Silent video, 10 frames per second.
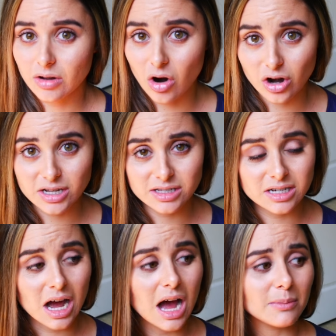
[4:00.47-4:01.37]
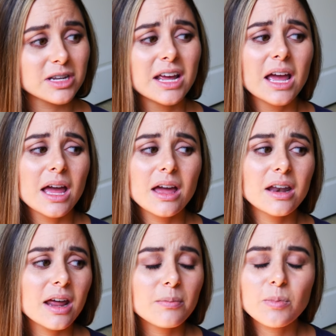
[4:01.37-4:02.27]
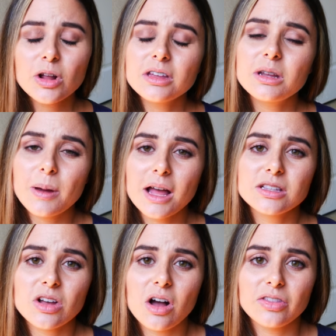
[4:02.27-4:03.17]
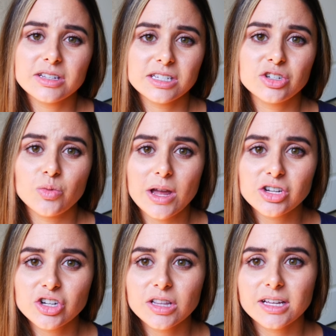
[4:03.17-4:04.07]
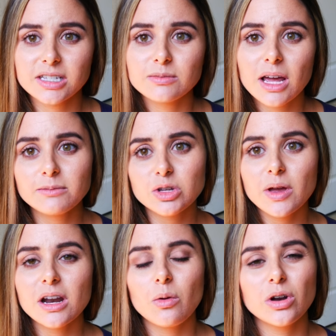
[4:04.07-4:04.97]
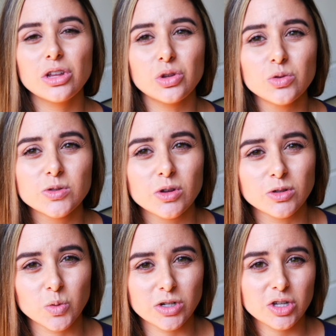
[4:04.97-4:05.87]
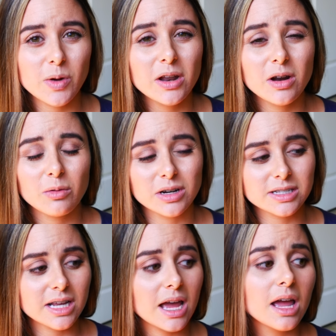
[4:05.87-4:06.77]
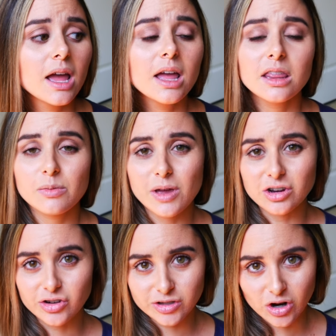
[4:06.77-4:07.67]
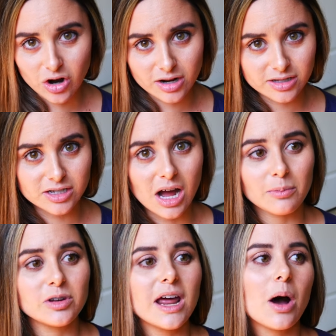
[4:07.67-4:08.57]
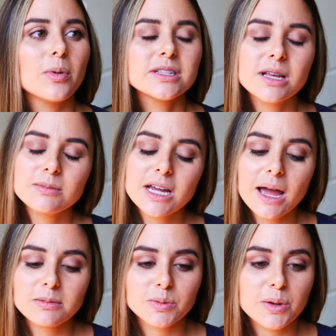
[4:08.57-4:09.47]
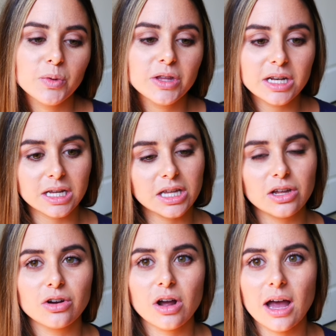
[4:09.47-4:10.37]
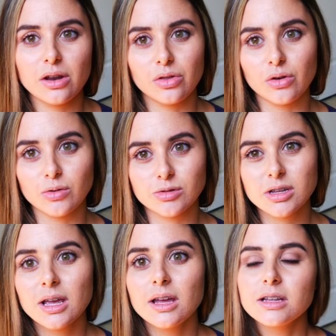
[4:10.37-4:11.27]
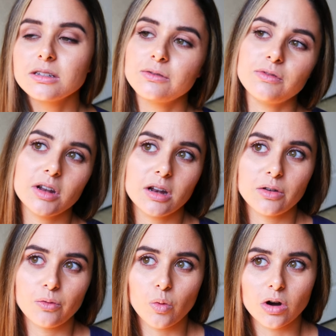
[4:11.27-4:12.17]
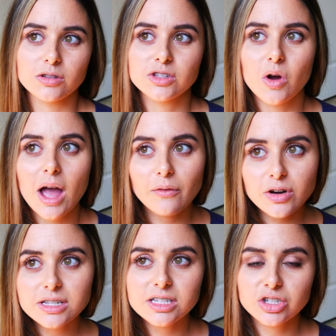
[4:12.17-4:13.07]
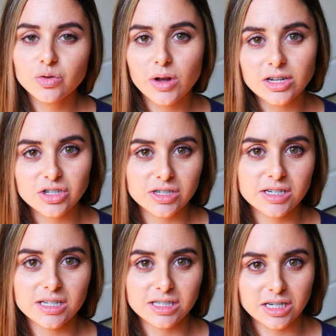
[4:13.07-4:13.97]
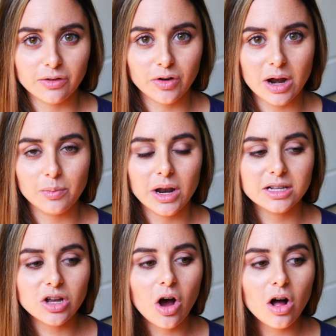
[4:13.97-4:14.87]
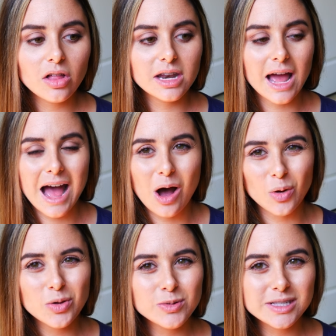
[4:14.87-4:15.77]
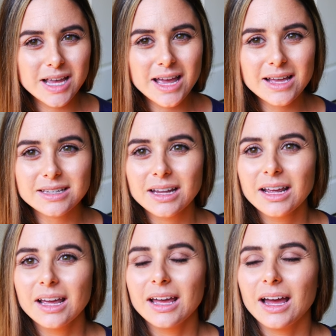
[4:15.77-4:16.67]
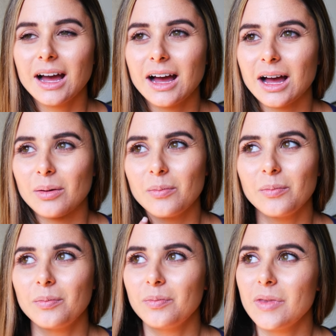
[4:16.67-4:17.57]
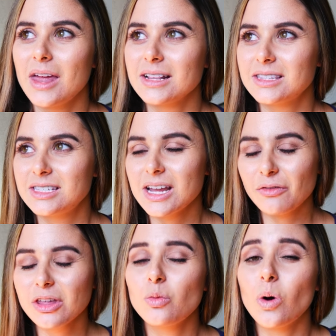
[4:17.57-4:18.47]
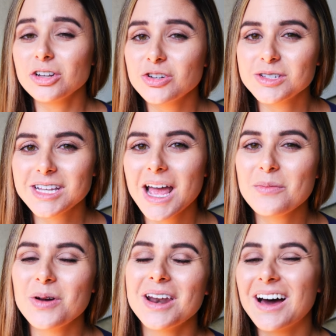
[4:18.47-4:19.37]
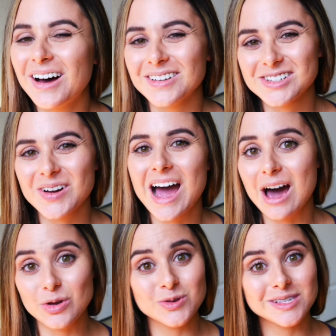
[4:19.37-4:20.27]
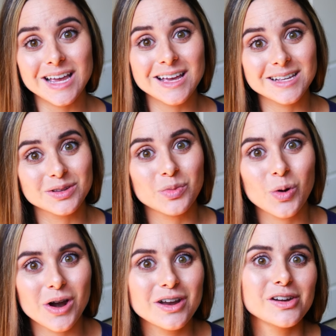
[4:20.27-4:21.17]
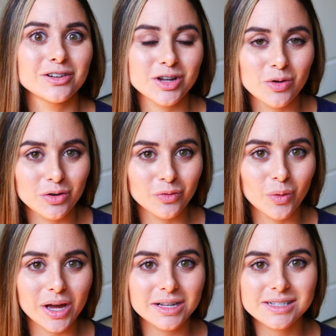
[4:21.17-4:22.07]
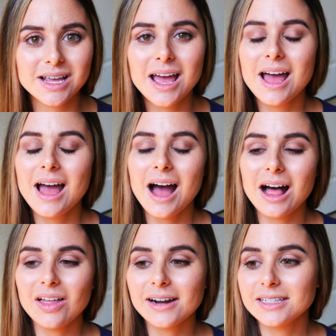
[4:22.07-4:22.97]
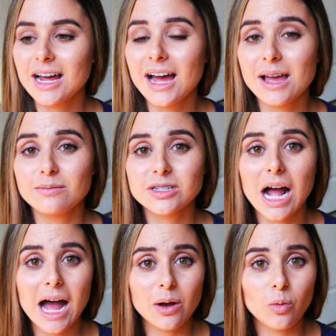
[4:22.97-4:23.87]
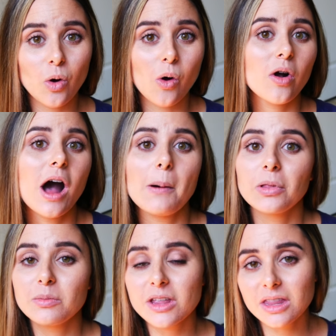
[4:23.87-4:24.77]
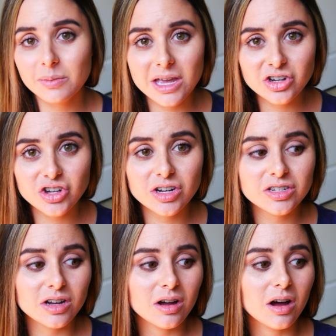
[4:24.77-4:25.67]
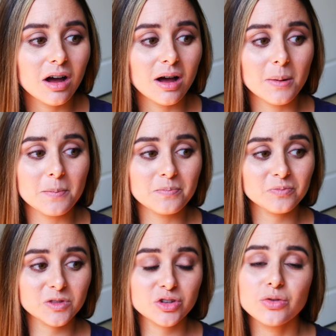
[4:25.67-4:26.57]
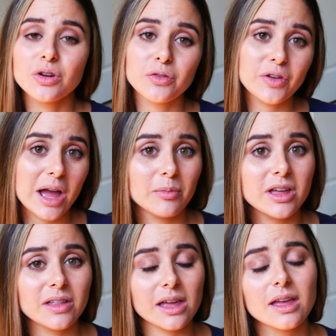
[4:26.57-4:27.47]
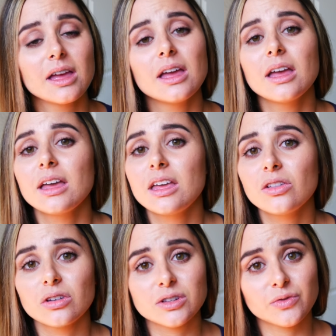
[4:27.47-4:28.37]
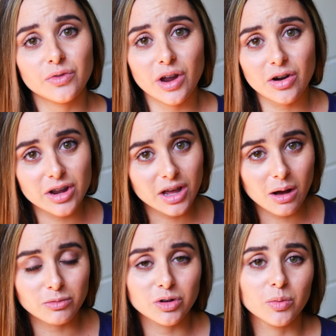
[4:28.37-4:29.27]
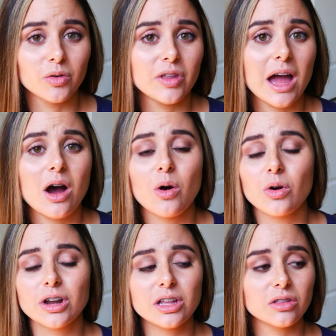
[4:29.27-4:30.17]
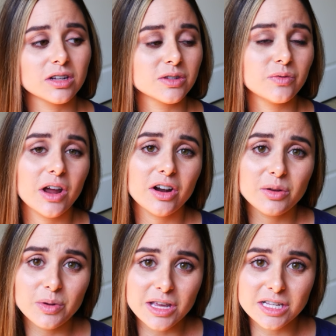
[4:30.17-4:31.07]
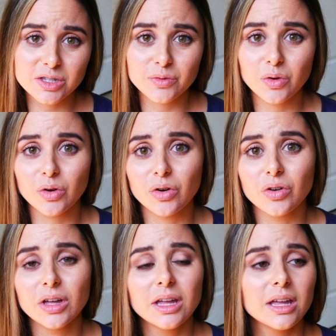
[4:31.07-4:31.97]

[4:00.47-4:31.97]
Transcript: heart has stopped. And it really depends on the situation. Like, sometimes you may not want to use those words. You might not want to say, the patient's heart has stopped now. But sometimes people need to hear kind of those definitive words. So every situation is different, but it's all in how you say it um, it's definitely what you say, but also how you say it is important, your tone of voice. A lot of times I will compliment the patient um, to their family, like, he looks very comfortable now, or he looks very peaceful.